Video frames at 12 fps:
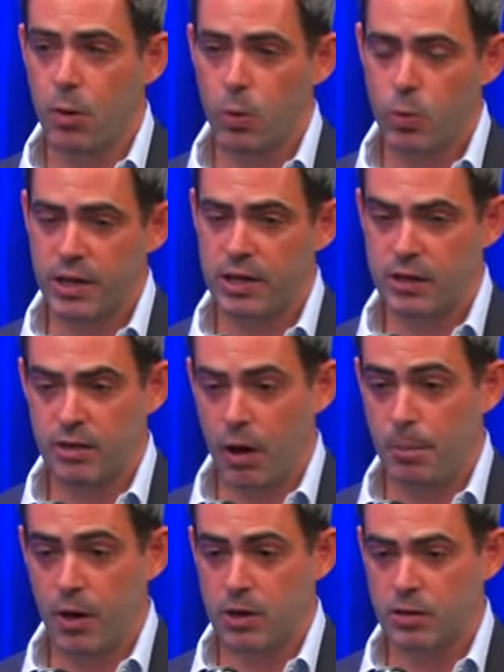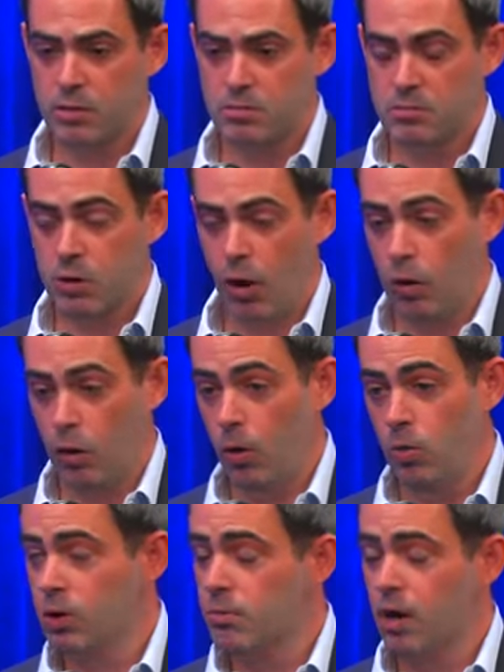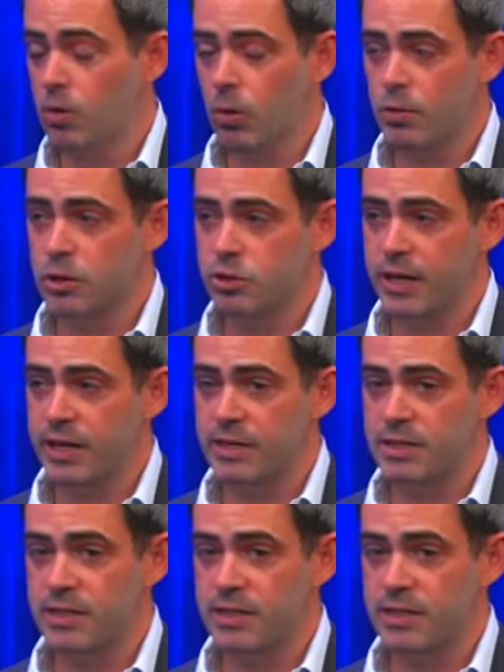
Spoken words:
we, alone among all the trades,